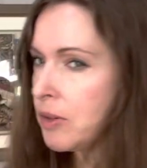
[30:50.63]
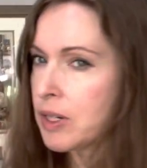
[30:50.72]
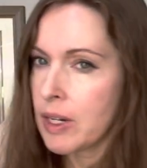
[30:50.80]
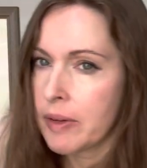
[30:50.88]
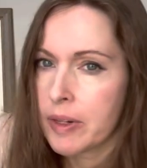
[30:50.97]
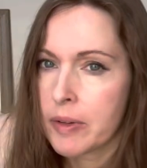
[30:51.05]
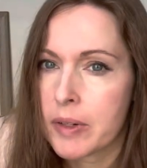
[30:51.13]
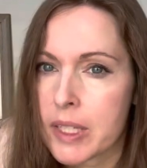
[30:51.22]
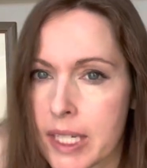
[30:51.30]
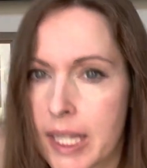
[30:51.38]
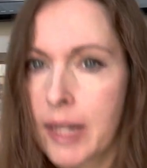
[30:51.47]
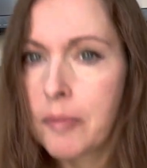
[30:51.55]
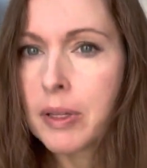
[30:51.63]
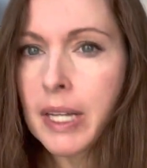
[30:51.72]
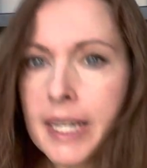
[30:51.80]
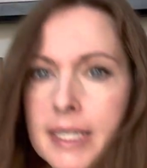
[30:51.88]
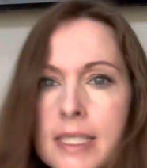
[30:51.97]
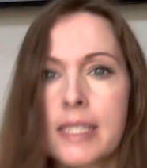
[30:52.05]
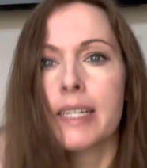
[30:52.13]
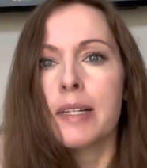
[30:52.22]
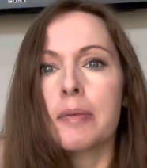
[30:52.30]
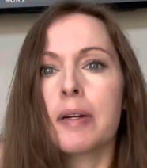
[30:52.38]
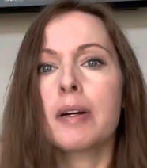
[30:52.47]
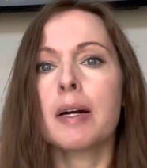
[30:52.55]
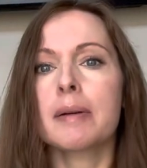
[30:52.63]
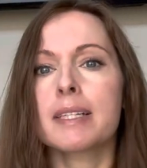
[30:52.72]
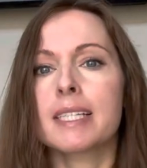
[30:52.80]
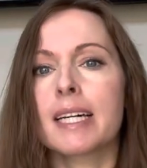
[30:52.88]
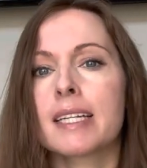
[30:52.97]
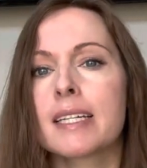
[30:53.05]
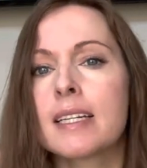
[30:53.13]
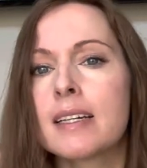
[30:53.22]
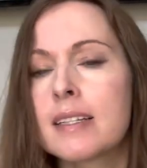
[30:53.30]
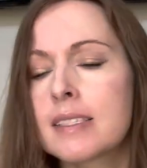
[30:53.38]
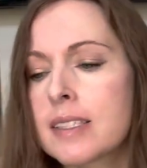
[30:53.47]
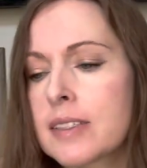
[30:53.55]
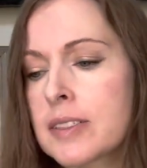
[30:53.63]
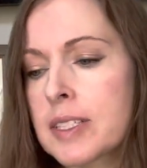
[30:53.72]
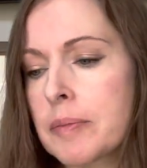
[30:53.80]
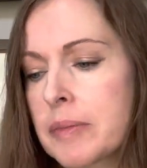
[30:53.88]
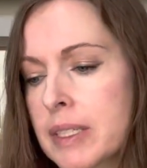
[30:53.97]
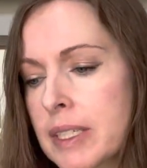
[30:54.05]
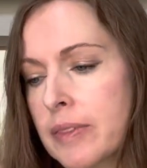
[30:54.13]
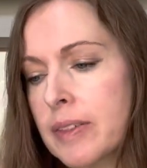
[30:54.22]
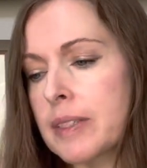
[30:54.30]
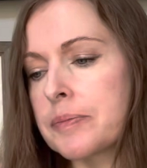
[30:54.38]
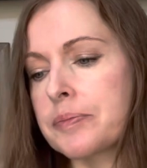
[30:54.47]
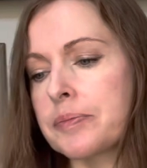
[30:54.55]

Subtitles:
don't have any really plans there, but I'm excited to do something different.